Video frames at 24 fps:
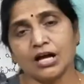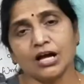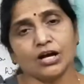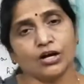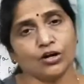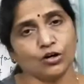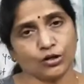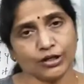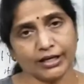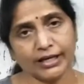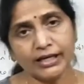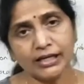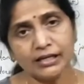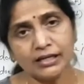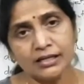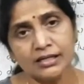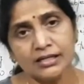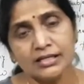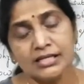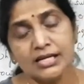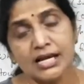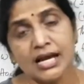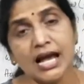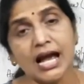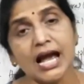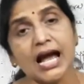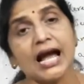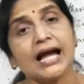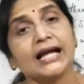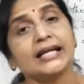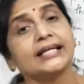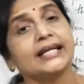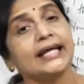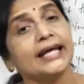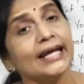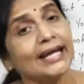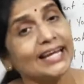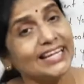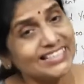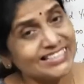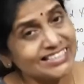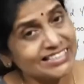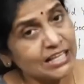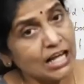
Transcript: Okay? And yes